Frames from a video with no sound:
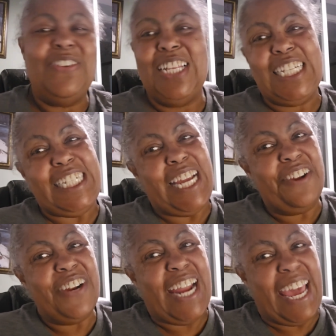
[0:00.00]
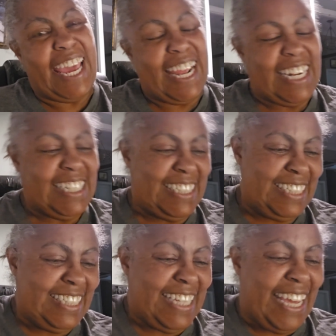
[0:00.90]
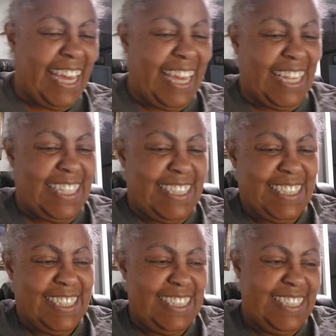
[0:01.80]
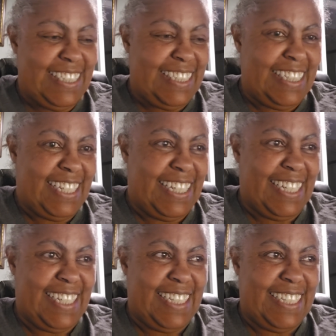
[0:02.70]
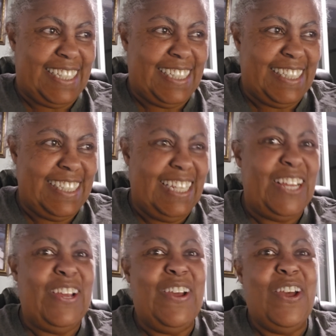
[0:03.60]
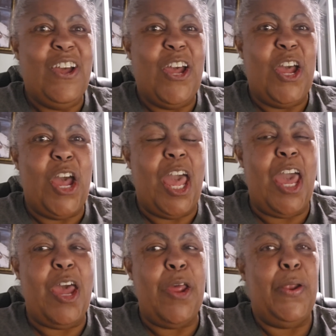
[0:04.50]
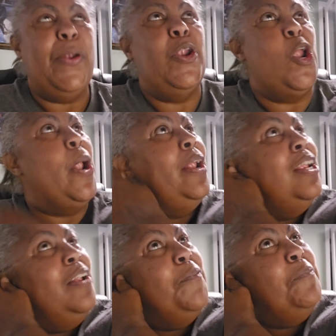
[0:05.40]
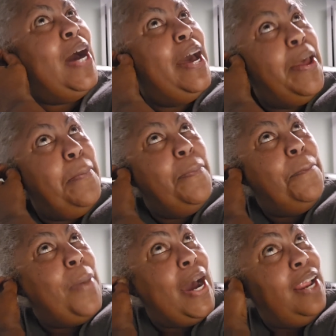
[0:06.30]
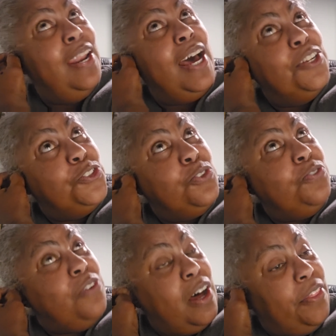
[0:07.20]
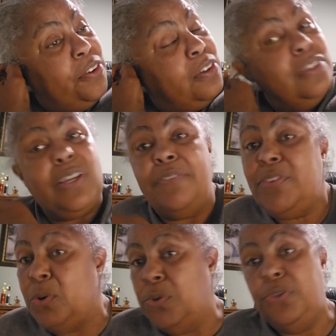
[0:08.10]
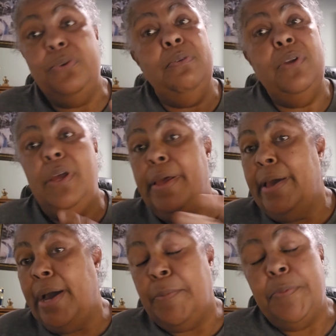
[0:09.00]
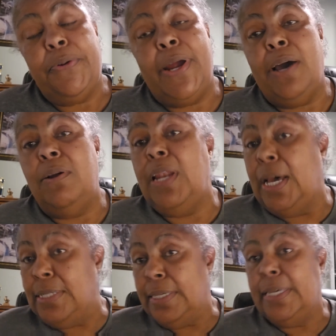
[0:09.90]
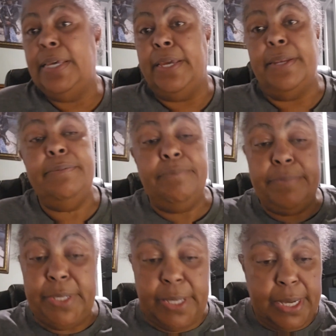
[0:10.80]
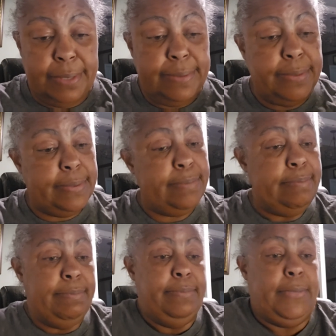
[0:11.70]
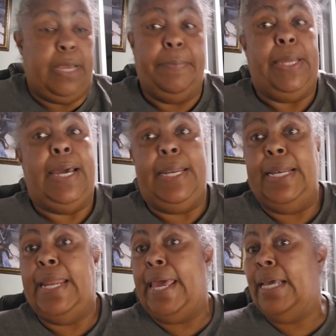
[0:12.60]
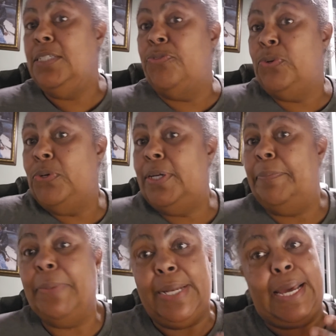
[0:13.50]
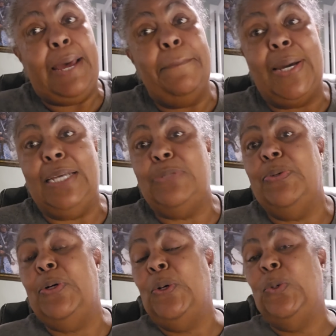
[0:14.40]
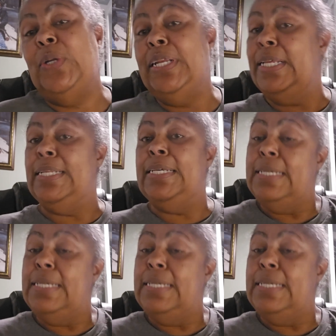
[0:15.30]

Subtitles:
Phyllis Sharon Ann. Yes, yes. And my biological father, because I've told you, I'm a proud closet kid. Yes. I mean, I didn't ask for it, but I might as well own it